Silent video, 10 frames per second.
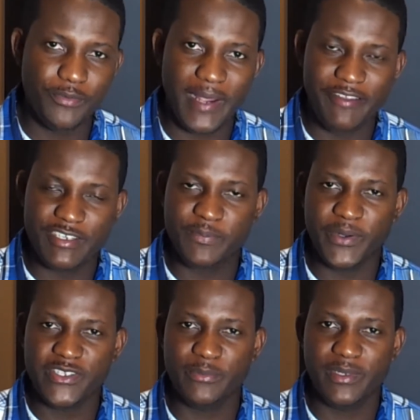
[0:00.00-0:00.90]
My
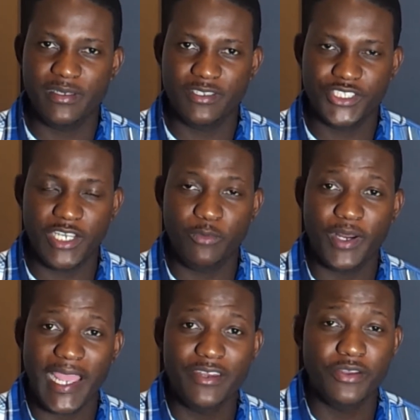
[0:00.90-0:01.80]
responsibility to share what
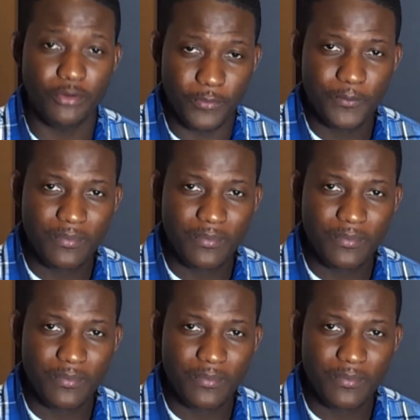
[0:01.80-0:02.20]
I know.